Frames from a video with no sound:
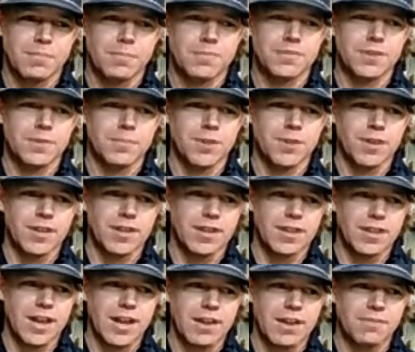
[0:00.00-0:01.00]
come somewhat
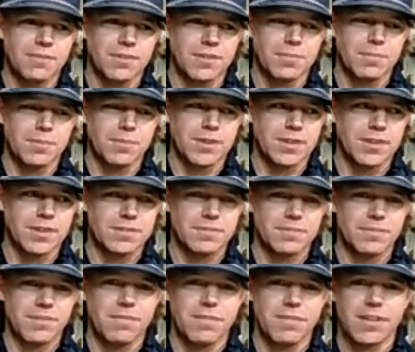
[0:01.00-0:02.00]
naturally because
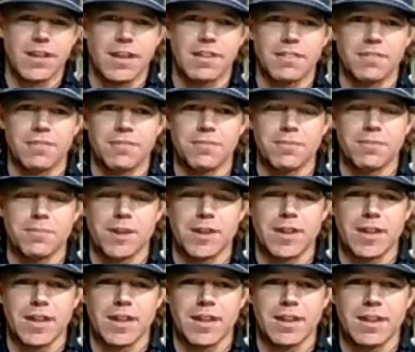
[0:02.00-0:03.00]
of everything I learned from my
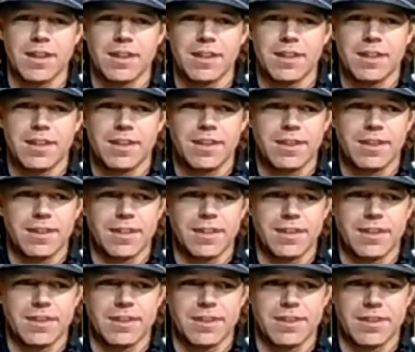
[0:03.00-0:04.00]
dad
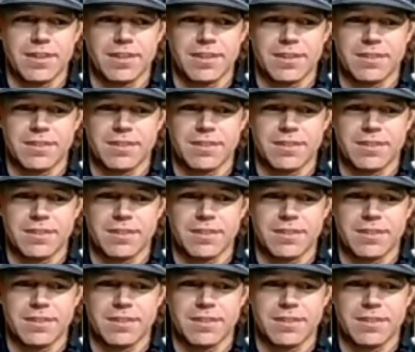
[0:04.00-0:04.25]
and